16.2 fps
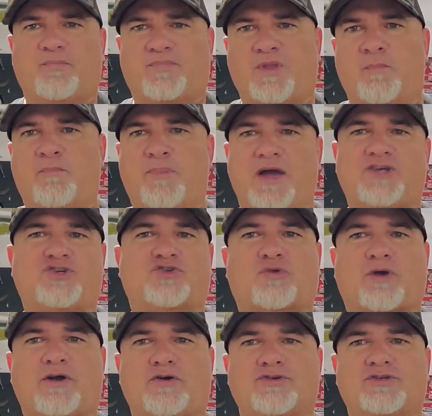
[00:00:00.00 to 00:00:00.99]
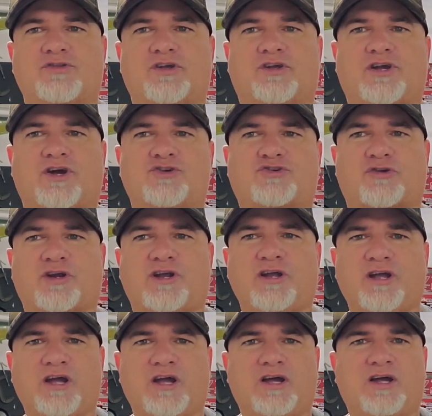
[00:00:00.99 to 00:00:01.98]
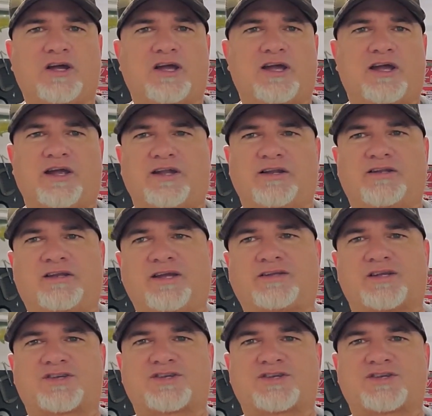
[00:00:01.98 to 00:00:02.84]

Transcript: the best trails in the country and get to